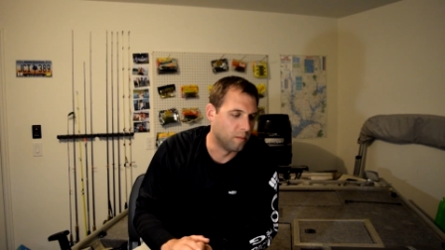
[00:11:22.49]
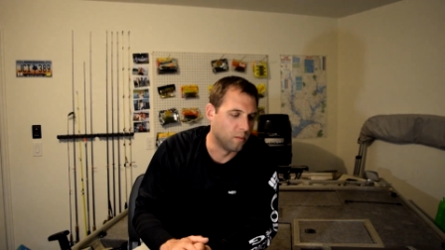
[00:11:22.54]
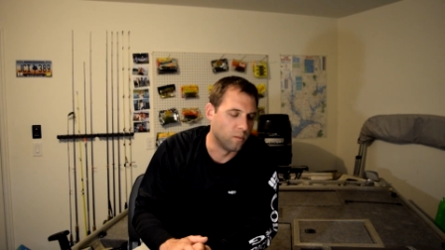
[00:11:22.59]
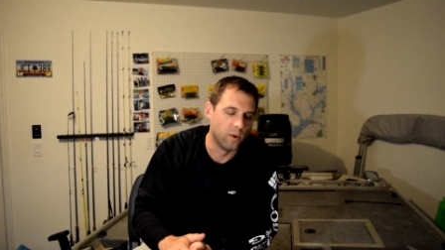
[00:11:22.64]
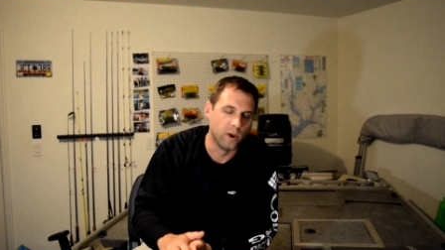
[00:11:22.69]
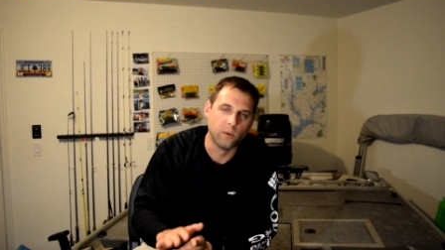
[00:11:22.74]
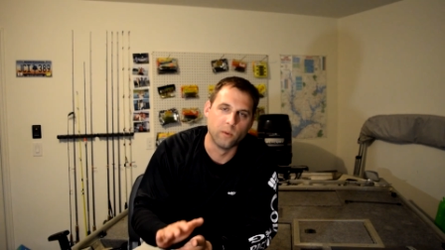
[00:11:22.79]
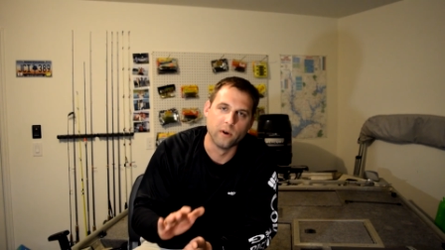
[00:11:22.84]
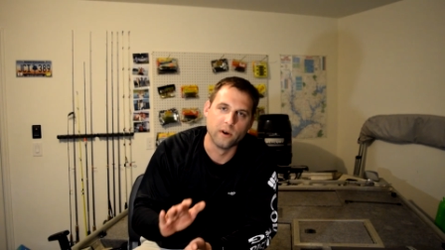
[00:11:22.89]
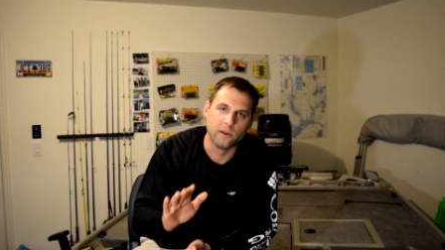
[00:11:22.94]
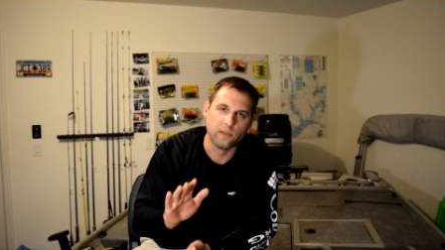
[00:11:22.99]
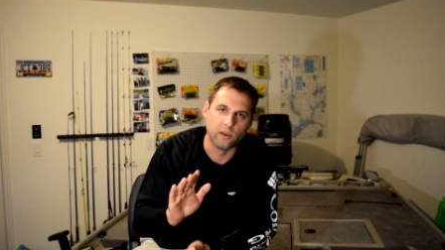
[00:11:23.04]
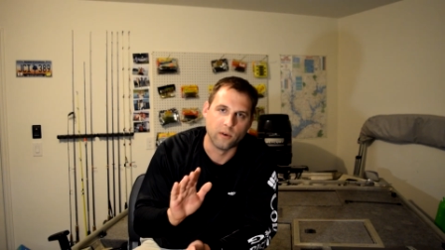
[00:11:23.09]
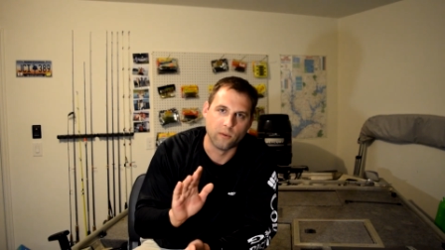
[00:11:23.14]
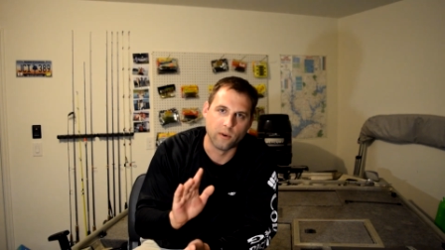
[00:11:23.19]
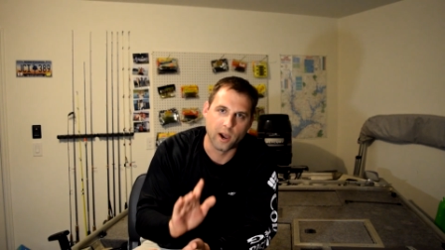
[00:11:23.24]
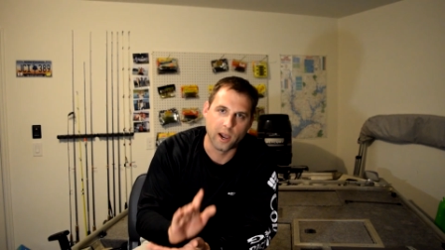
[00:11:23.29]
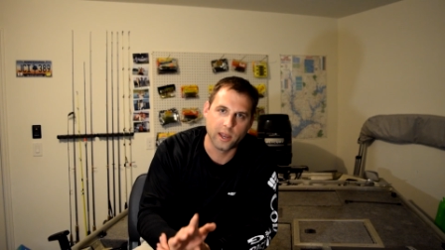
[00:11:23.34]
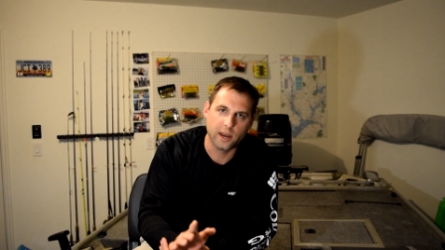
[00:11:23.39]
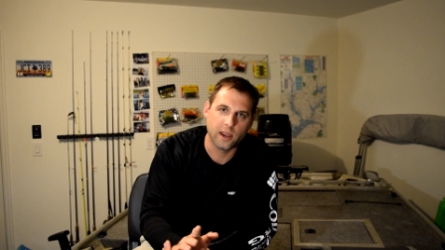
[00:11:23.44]
We were in the
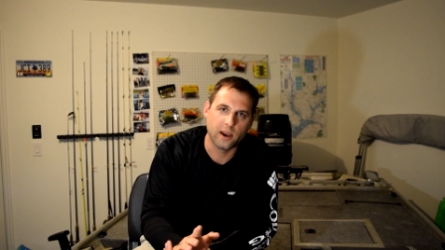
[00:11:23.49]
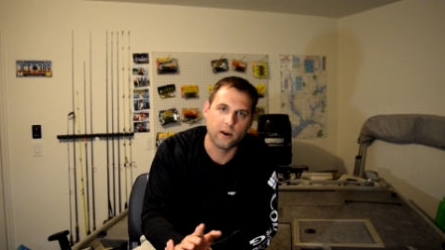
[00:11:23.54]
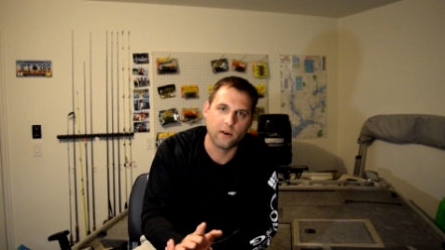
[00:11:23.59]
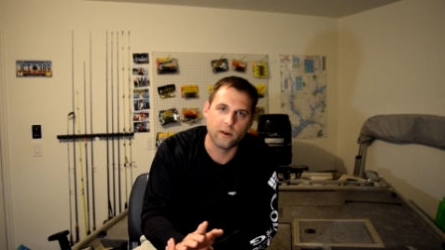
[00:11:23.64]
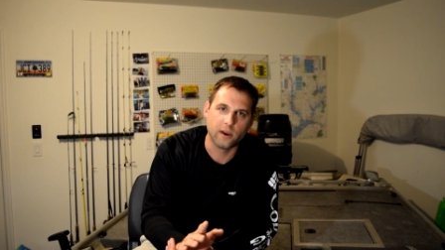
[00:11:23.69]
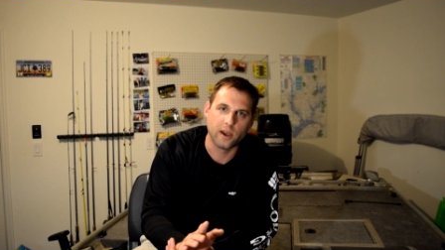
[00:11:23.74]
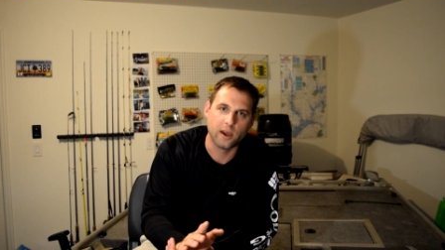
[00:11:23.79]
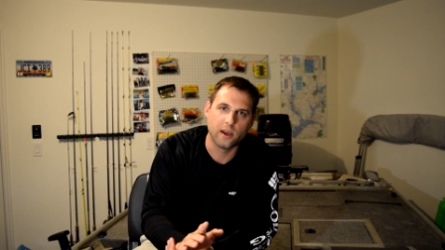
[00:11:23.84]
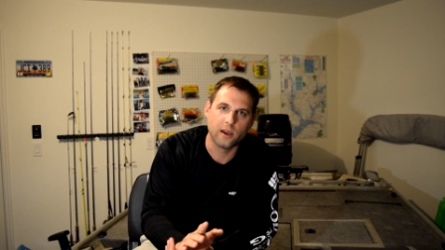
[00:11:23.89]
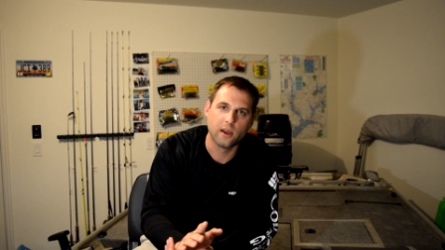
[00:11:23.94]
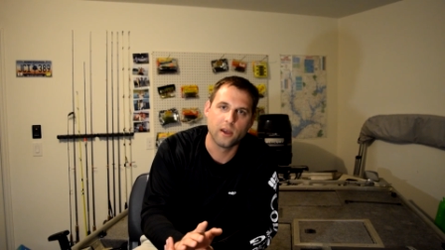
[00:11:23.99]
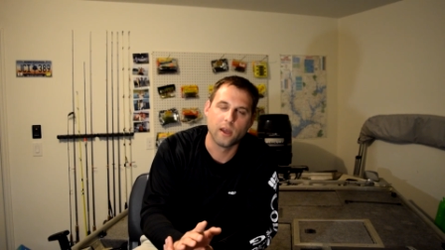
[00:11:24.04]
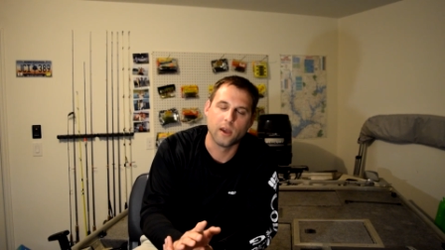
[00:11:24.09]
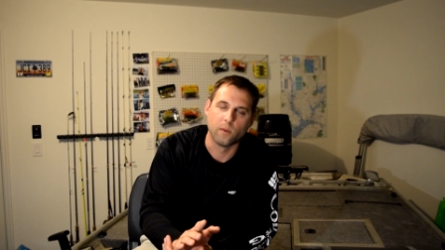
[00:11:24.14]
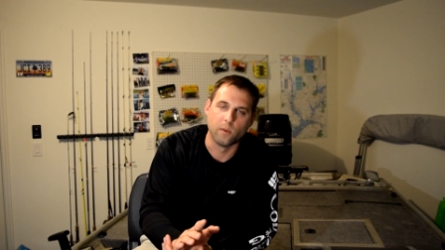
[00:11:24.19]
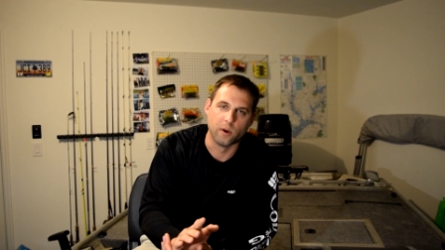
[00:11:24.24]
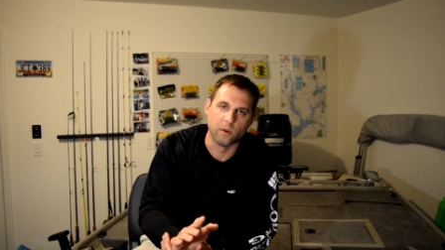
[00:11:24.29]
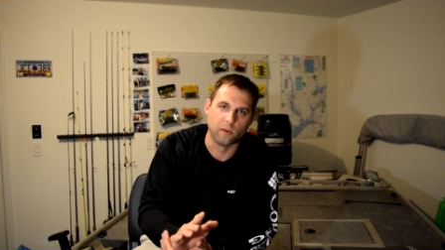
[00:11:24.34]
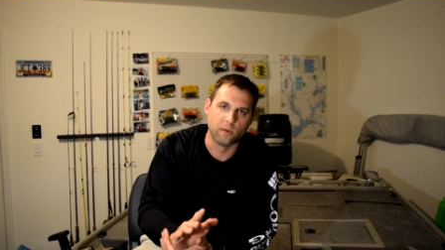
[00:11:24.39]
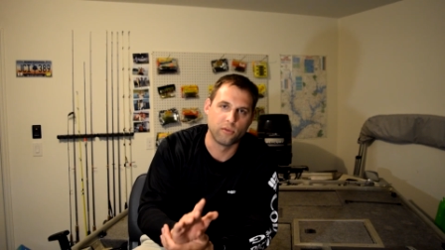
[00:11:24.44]
right area,
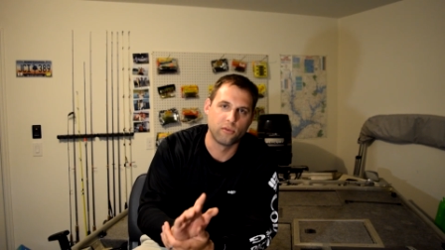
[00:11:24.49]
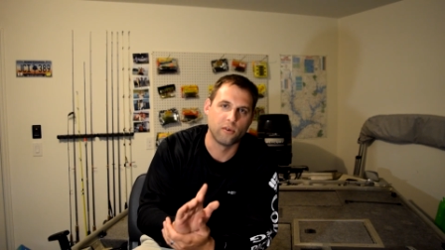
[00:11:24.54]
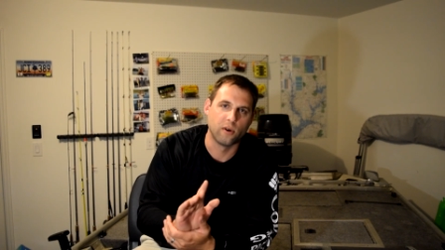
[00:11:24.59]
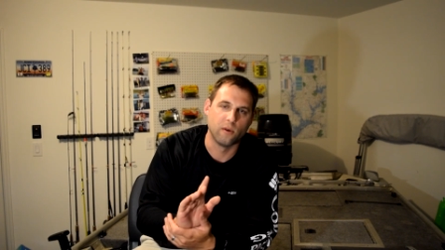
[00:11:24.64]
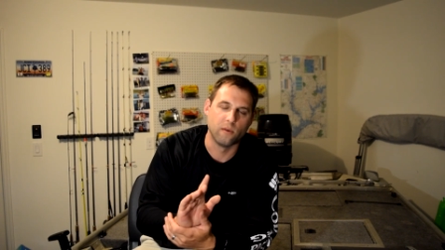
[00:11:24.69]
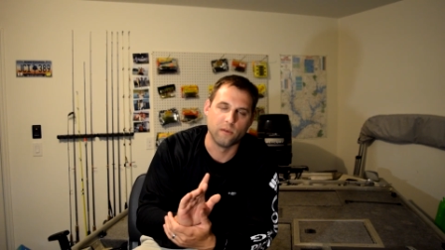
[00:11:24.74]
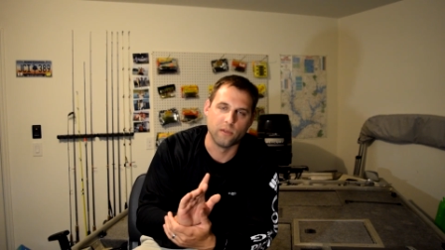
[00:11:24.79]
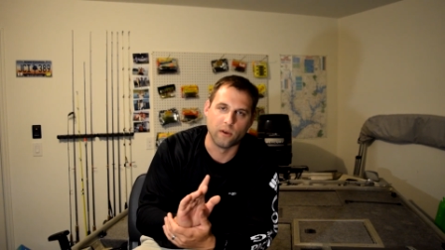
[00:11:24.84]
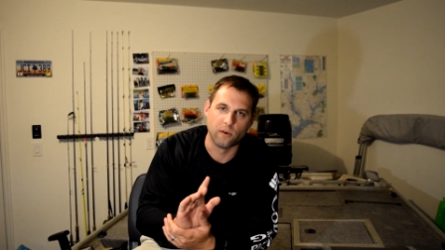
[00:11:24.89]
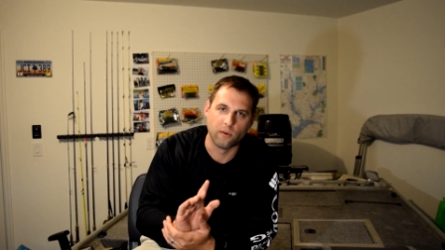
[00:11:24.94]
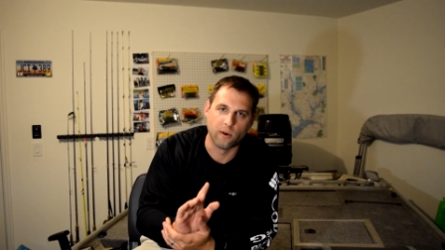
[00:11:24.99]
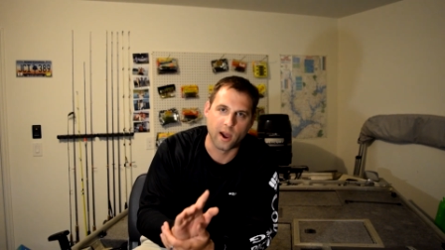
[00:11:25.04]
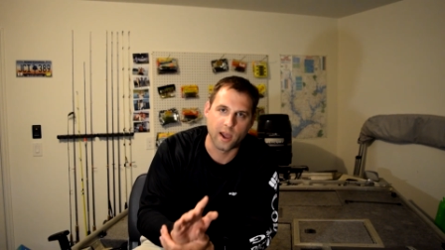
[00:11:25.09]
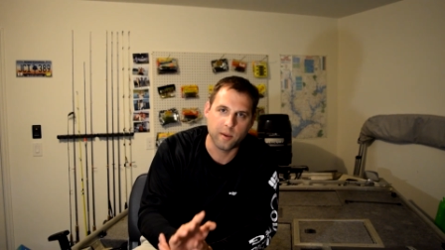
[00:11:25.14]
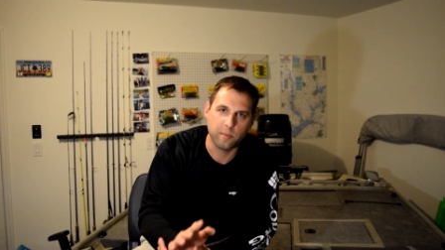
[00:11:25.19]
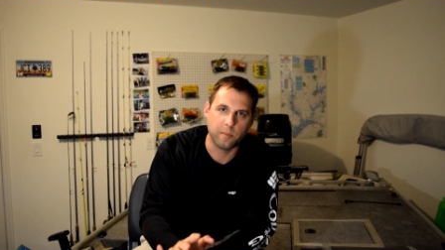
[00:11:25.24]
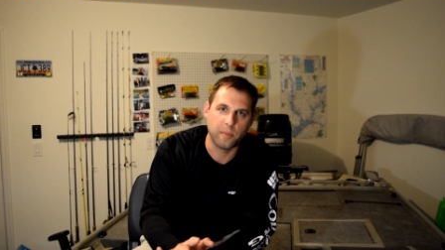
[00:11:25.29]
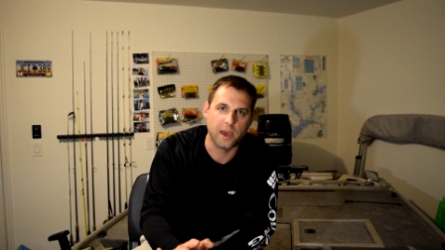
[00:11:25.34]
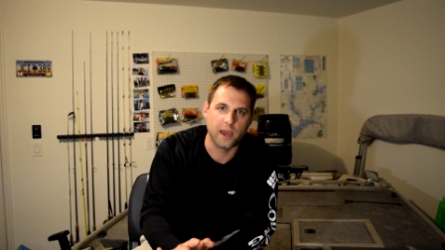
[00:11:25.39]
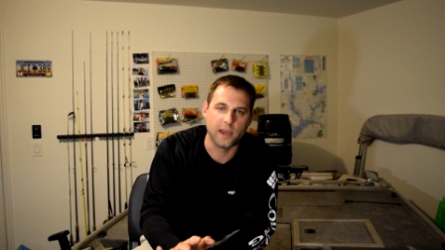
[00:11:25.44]
we were throwing the
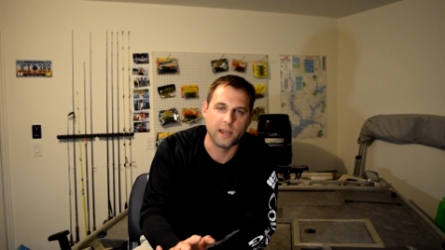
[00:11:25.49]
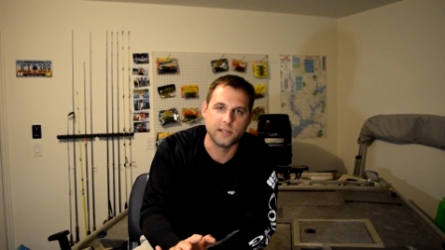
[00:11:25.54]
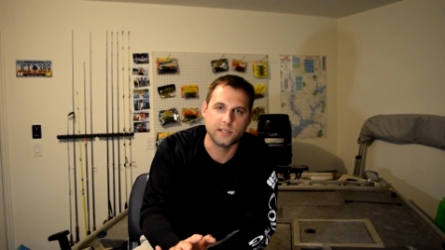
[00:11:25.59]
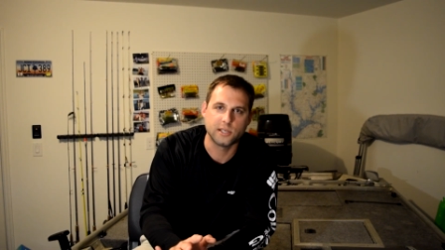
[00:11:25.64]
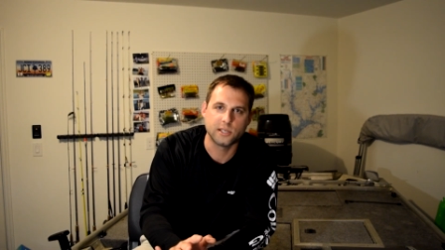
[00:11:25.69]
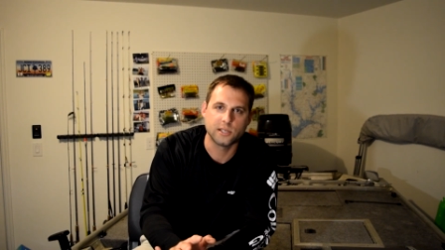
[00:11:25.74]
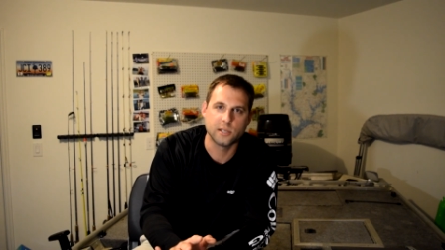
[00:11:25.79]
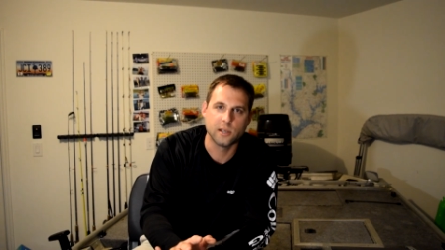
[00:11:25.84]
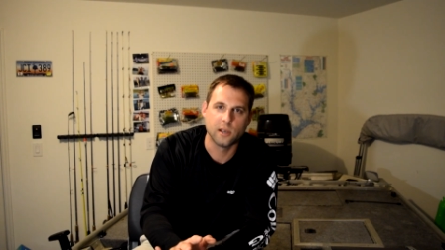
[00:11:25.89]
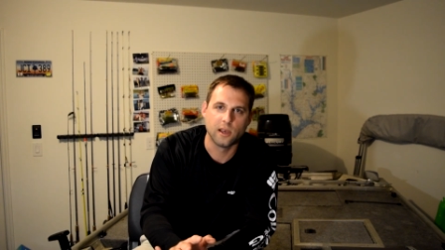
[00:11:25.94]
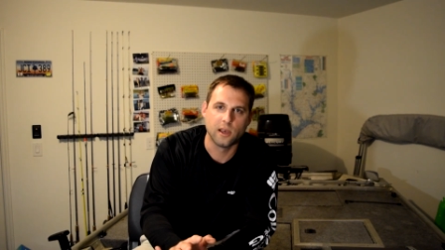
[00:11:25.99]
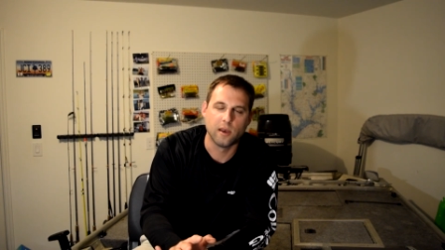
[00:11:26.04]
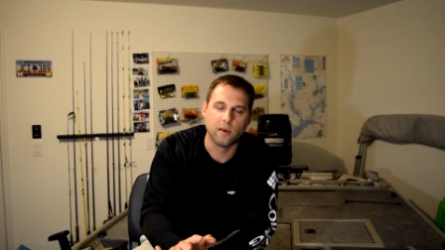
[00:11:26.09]
right baits,